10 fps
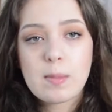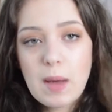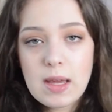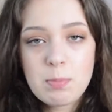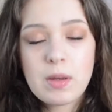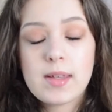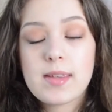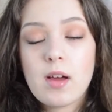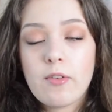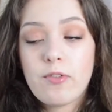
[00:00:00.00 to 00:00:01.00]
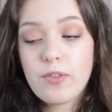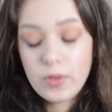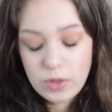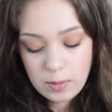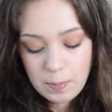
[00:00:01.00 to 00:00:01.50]
papers of
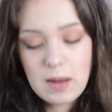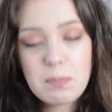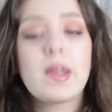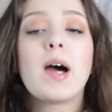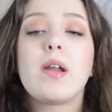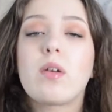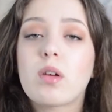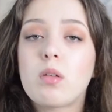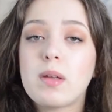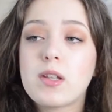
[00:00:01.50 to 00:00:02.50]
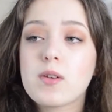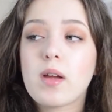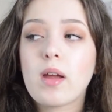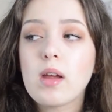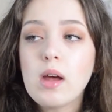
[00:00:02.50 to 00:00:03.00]
the paper that I know I'm going to be
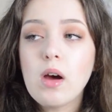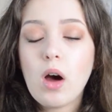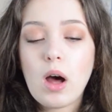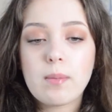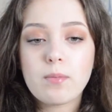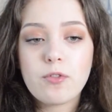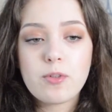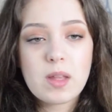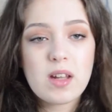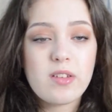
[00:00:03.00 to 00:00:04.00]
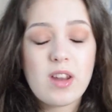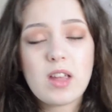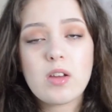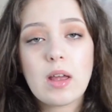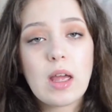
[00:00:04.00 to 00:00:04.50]
doing from the
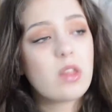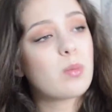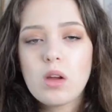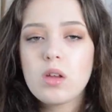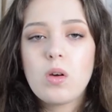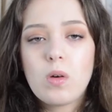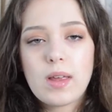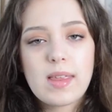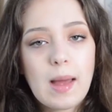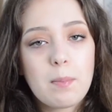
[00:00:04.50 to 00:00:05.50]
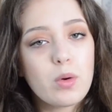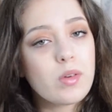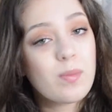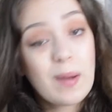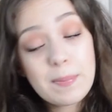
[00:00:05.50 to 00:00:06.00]
internet. You can get them on your exam
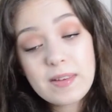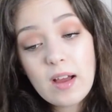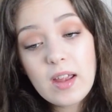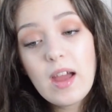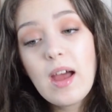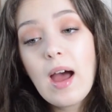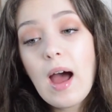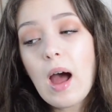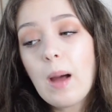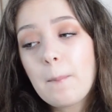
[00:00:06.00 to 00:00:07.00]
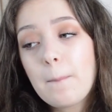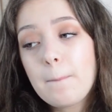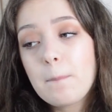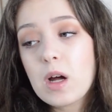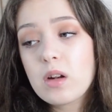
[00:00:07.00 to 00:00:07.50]
board's website,
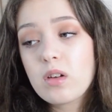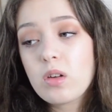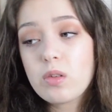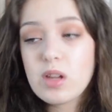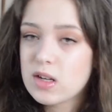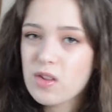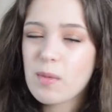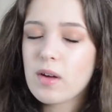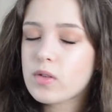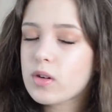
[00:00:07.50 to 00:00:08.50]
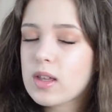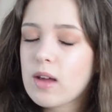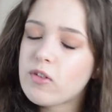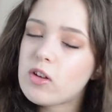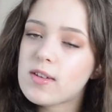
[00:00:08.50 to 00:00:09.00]
but your teachers might have already
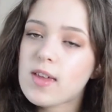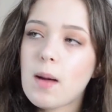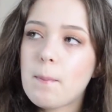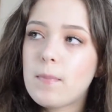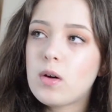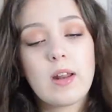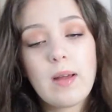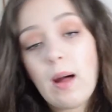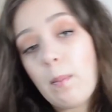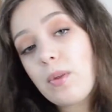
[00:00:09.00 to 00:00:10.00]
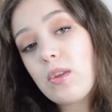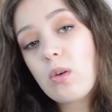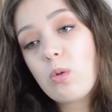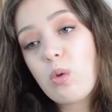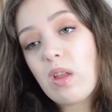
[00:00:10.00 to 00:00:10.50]
given you some, and it helps
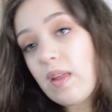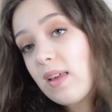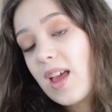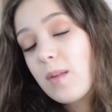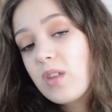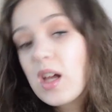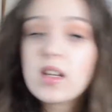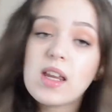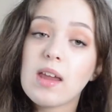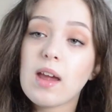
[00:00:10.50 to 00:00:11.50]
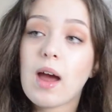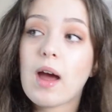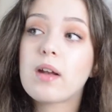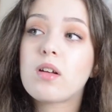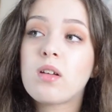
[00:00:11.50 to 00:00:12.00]
you with exam technique
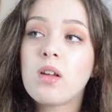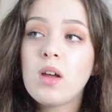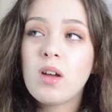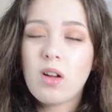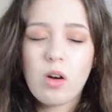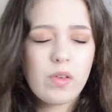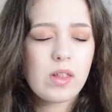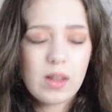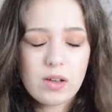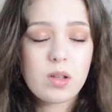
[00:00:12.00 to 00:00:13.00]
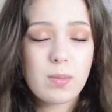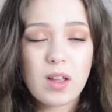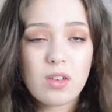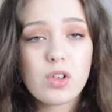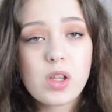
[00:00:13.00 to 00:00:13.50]
and obviously just
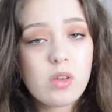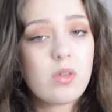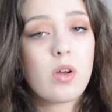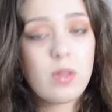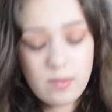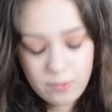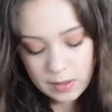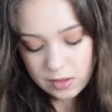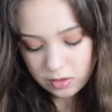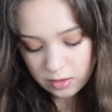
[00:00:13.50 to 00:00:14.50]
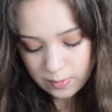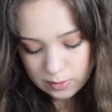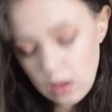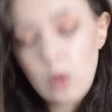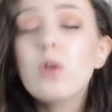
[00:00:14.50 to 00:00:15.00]
making sure that you know the information as
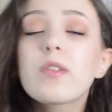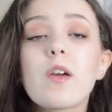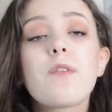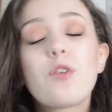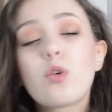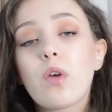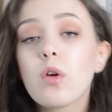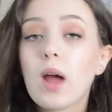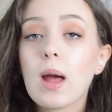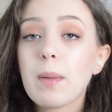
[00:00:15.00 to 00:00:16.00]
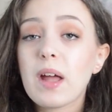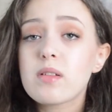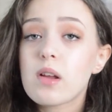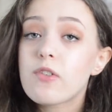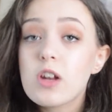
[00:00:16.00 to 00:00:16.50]
well. Also for vocab and
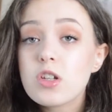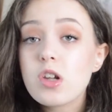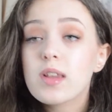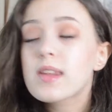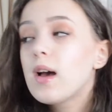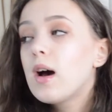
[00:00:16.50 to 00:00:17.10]
definitions,